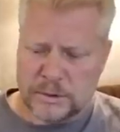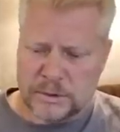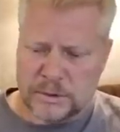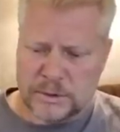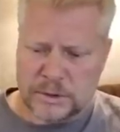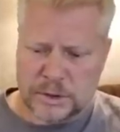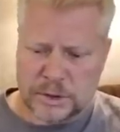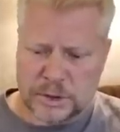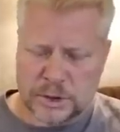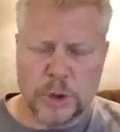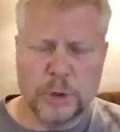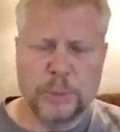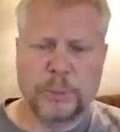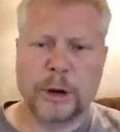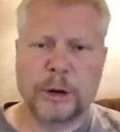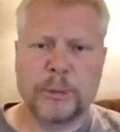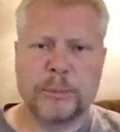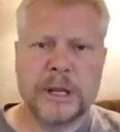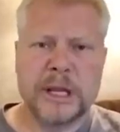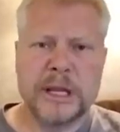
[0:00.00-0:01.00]

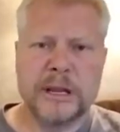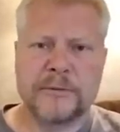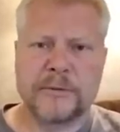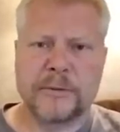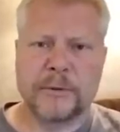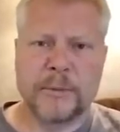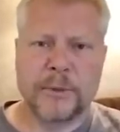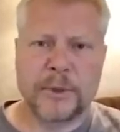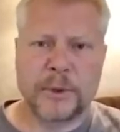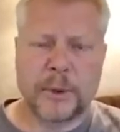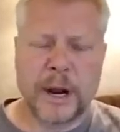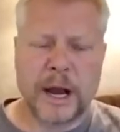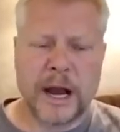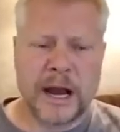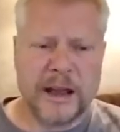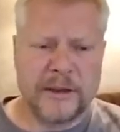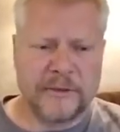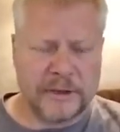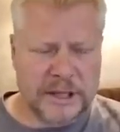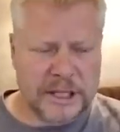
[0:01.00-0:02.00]
super meat from
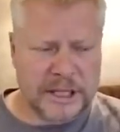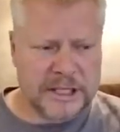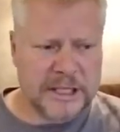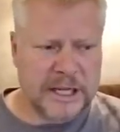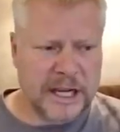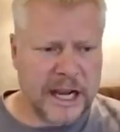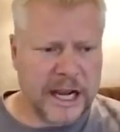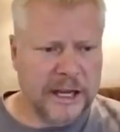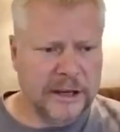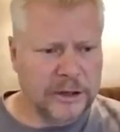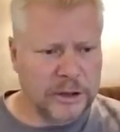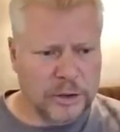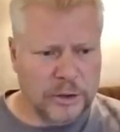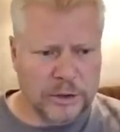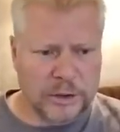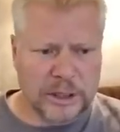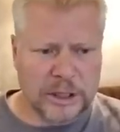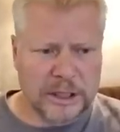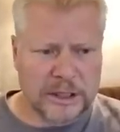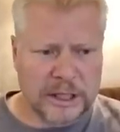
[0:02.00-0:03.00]
Thrive at the site, and you
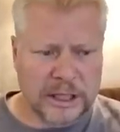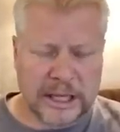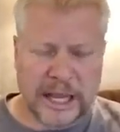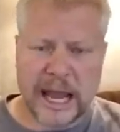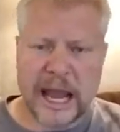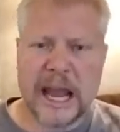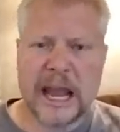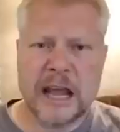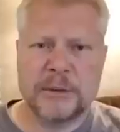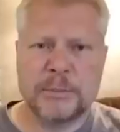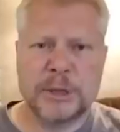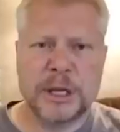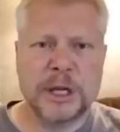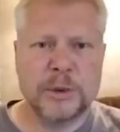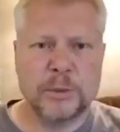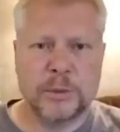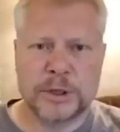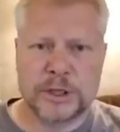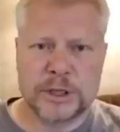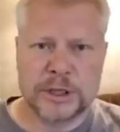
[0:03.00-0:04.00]
can get the canned
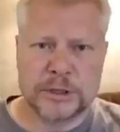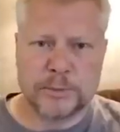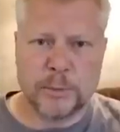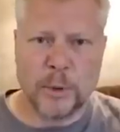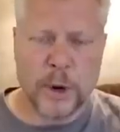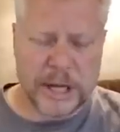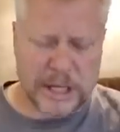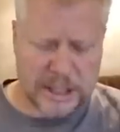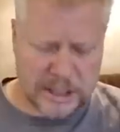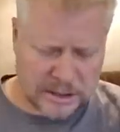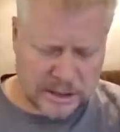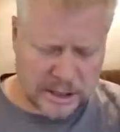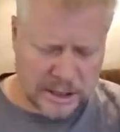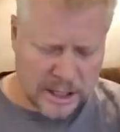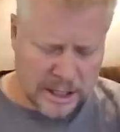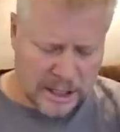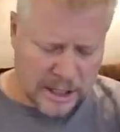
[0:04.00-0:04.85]
meat, which is moist.